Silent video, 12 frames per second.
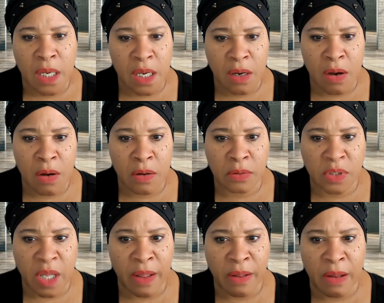He
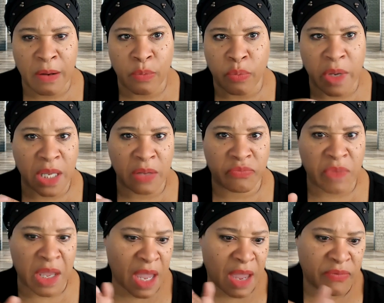goes, and
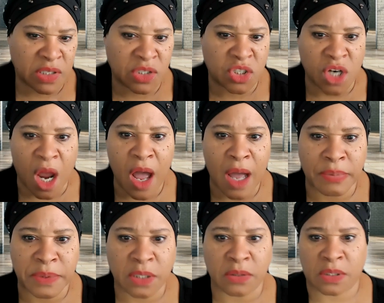they gave us
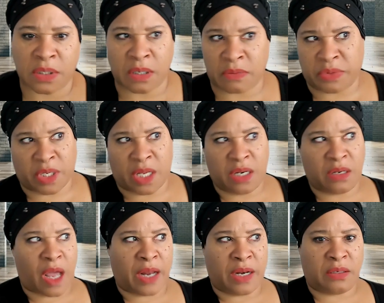jobs. He goes,
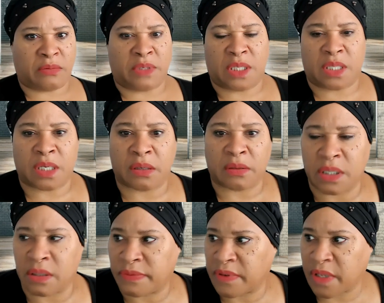I didn't do anything
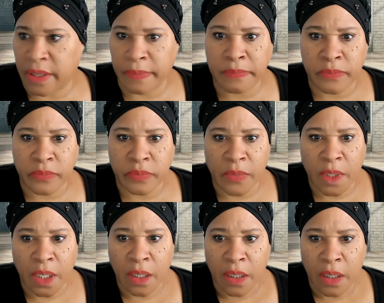illegal for them.
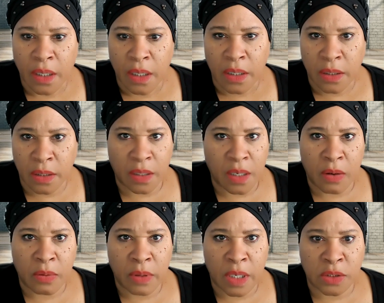You
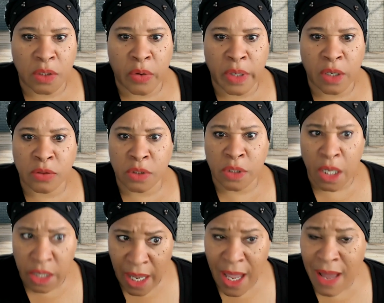know? So he goes,
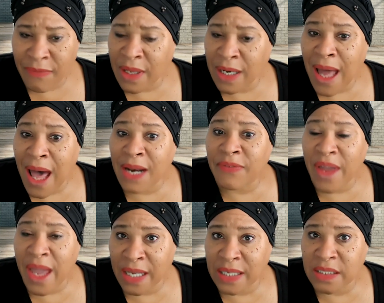they have a lot of
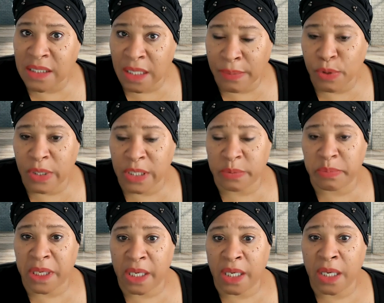
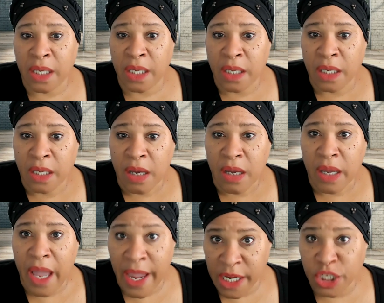ex-WSB
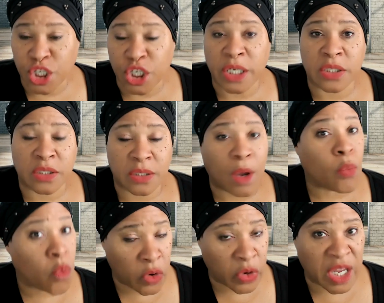agents
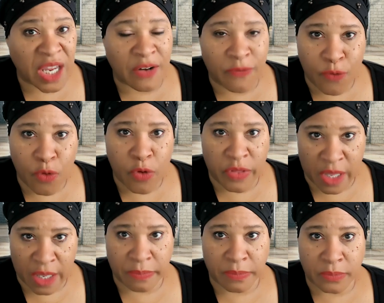working for
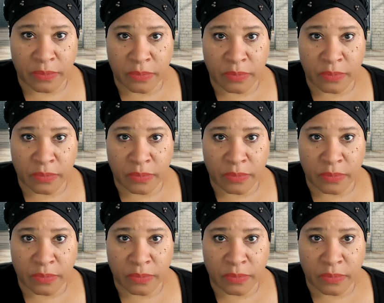them.